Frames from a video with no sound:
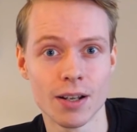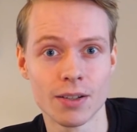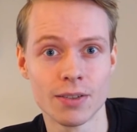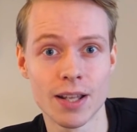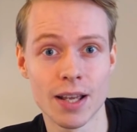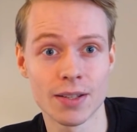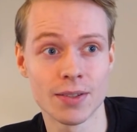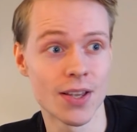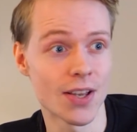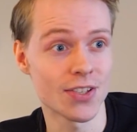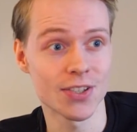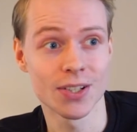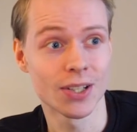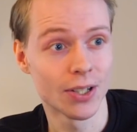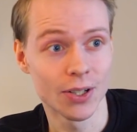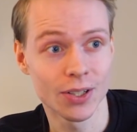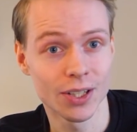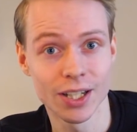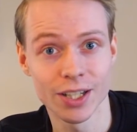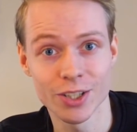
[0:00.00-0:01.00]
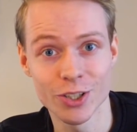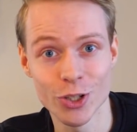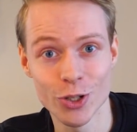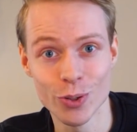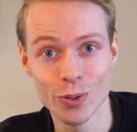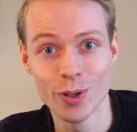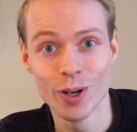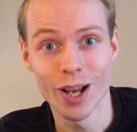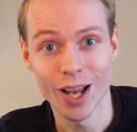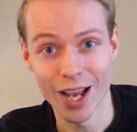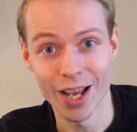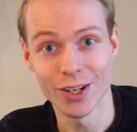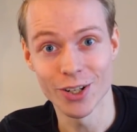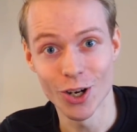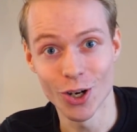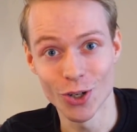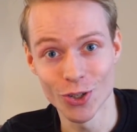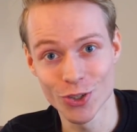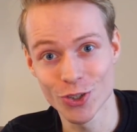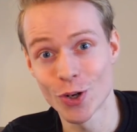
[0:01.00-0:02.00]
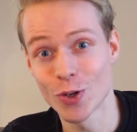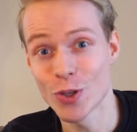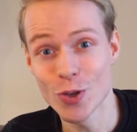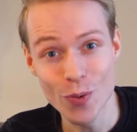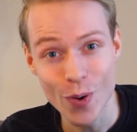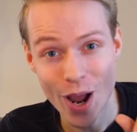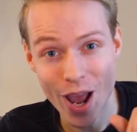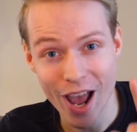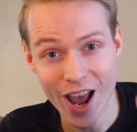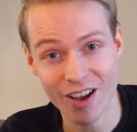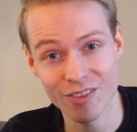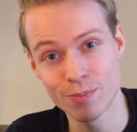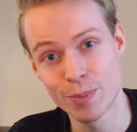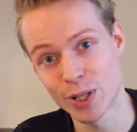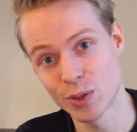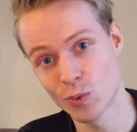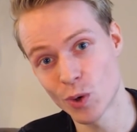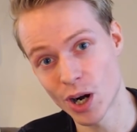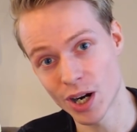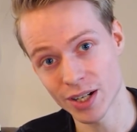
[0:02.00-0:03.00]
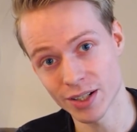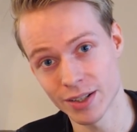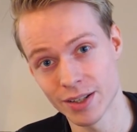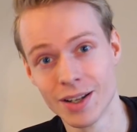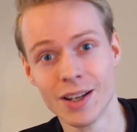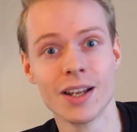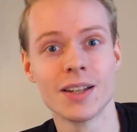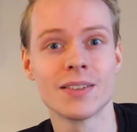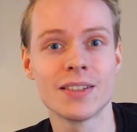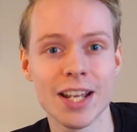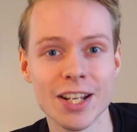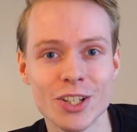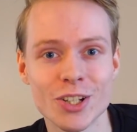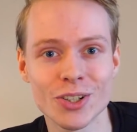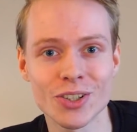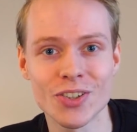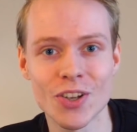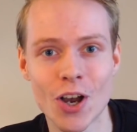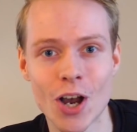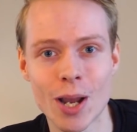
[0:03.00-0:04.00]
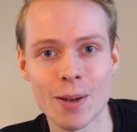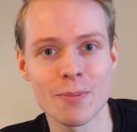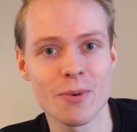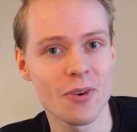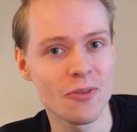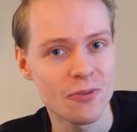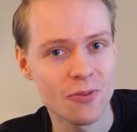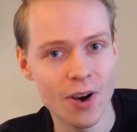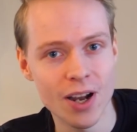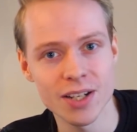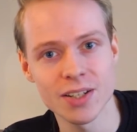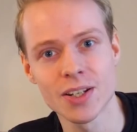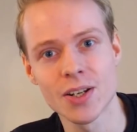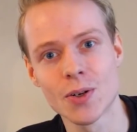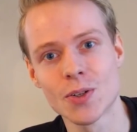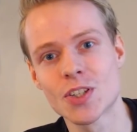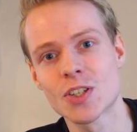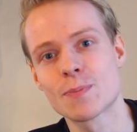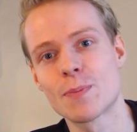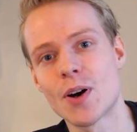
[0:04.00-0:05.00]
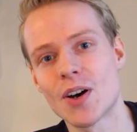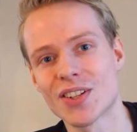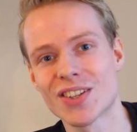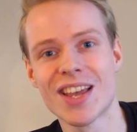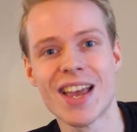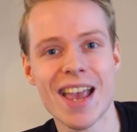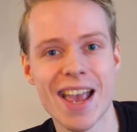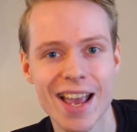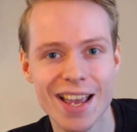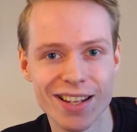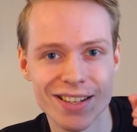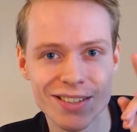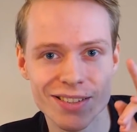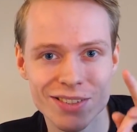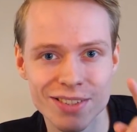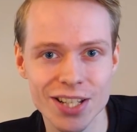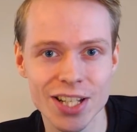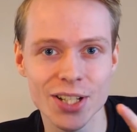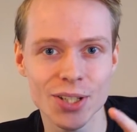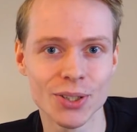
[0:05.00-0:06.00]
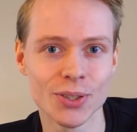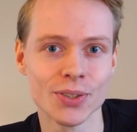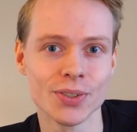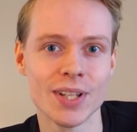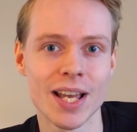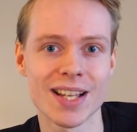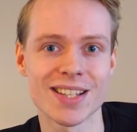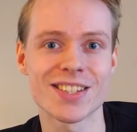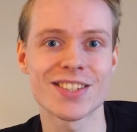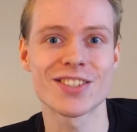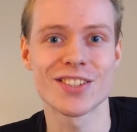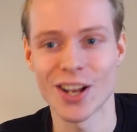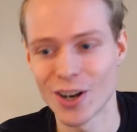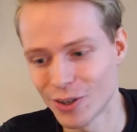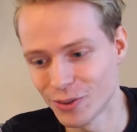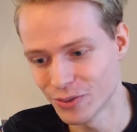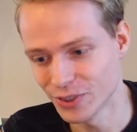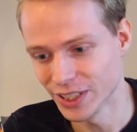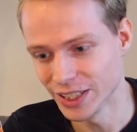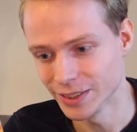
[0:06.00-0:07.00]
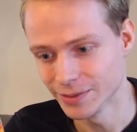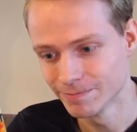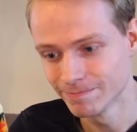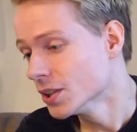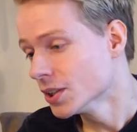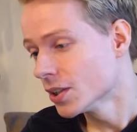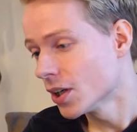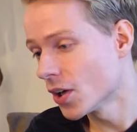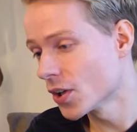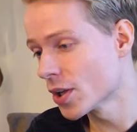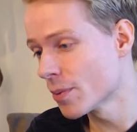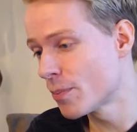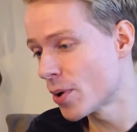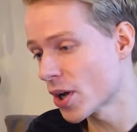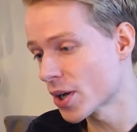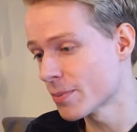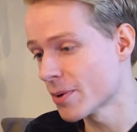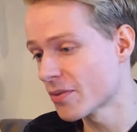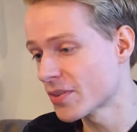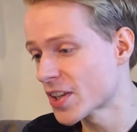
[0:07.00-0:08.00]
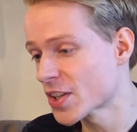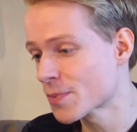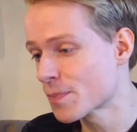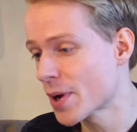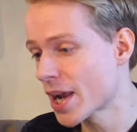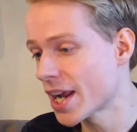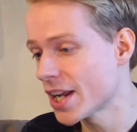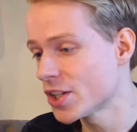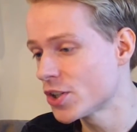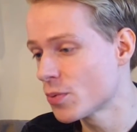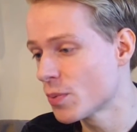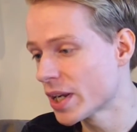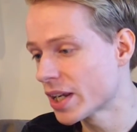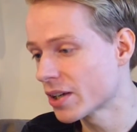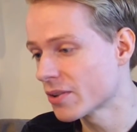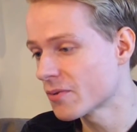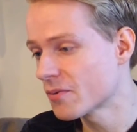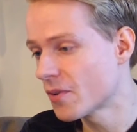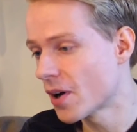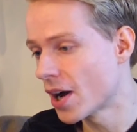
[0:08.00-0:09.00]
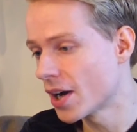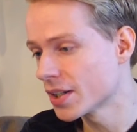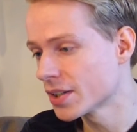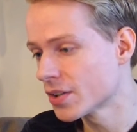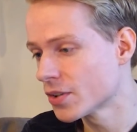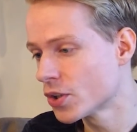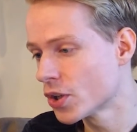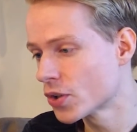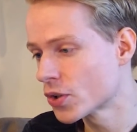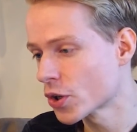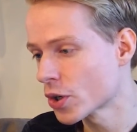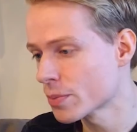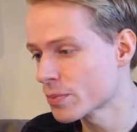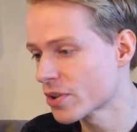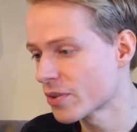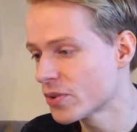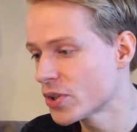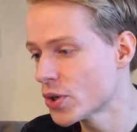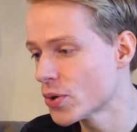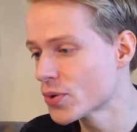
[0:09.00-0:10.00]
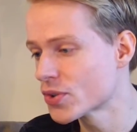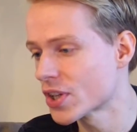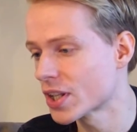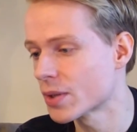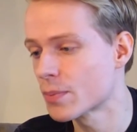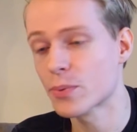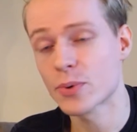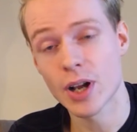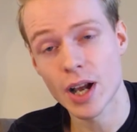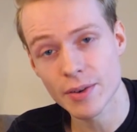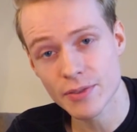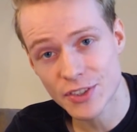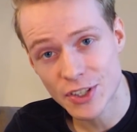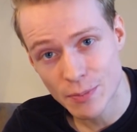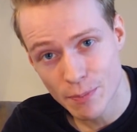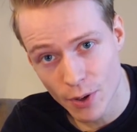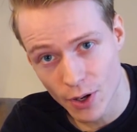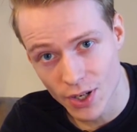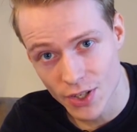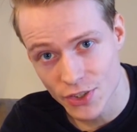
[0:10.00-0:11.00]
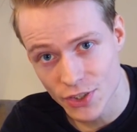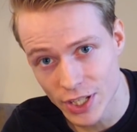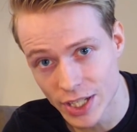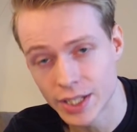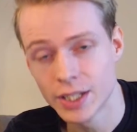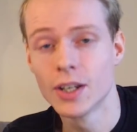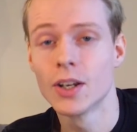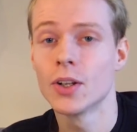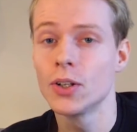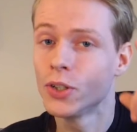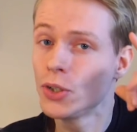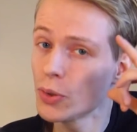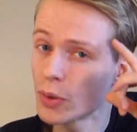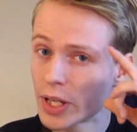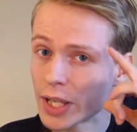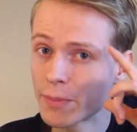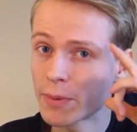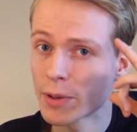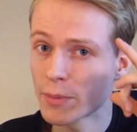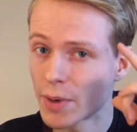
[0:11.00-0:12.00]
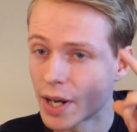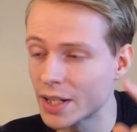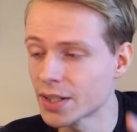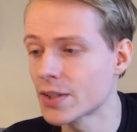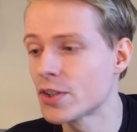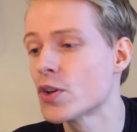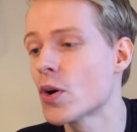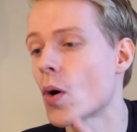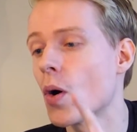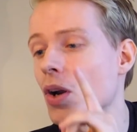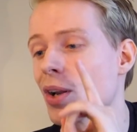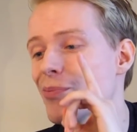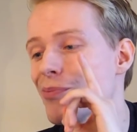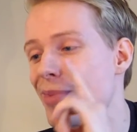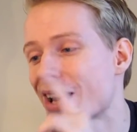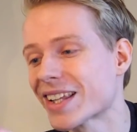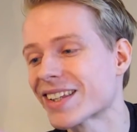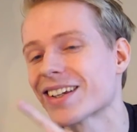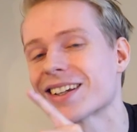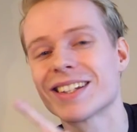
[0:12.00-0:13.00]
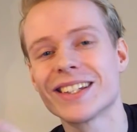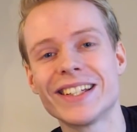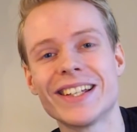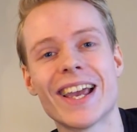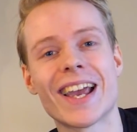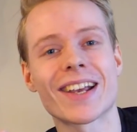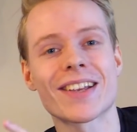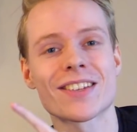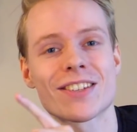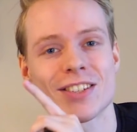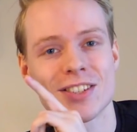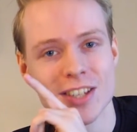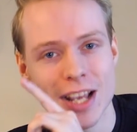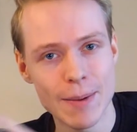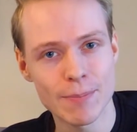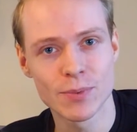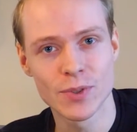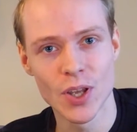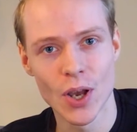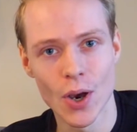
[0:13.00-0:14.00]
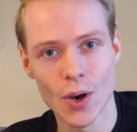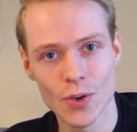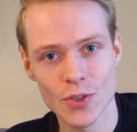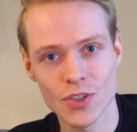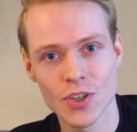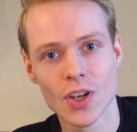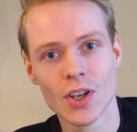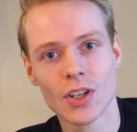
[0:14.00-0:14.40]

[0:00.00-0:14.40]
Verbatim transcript: that doesn't look like you at all. So you have been warned. Take your time, find a good spot and nail that selfie. On the bottom of this page, we can find the terms of use and privacy policy. Do keep in mind that you automatically accept those